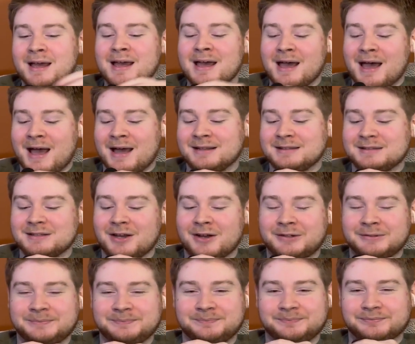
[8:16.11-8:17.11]
And so
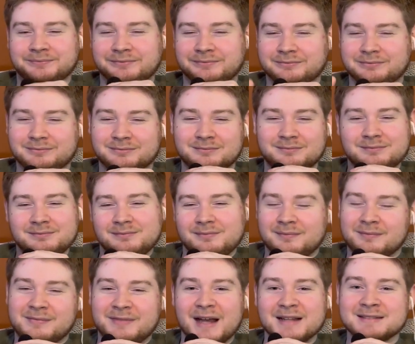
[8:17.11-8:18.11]

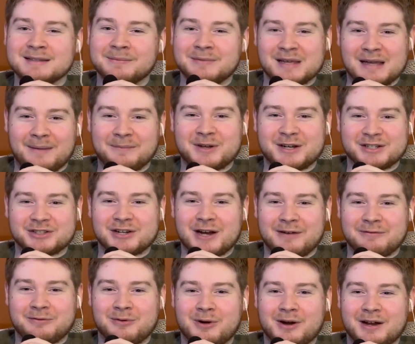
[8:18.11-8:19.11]
that's something I'm gonna strive
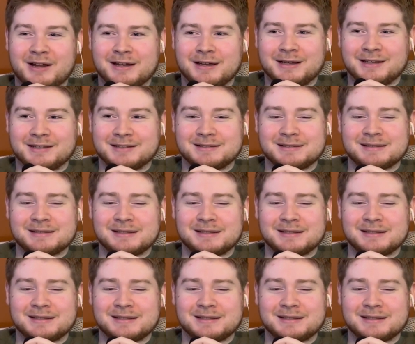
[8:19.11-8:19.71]
for is